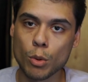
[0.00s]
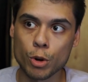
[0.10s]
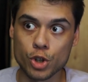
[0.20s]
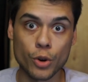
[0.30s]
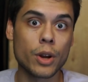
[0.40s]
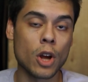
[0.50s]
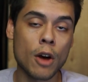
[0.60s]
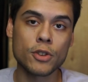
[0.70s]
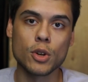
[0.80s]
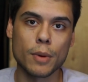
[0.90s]
or jerking
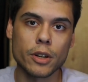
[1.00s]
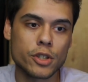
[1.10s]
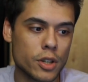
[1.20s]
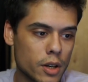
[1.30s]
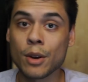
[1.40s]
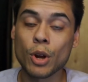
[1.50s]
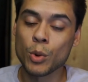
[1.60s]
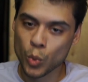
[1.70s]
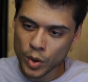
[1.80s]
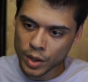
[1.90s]
off too much, and it
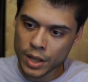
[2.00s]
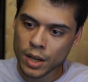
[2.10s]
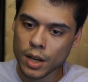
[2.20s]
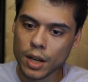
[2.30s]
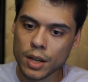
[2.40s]
really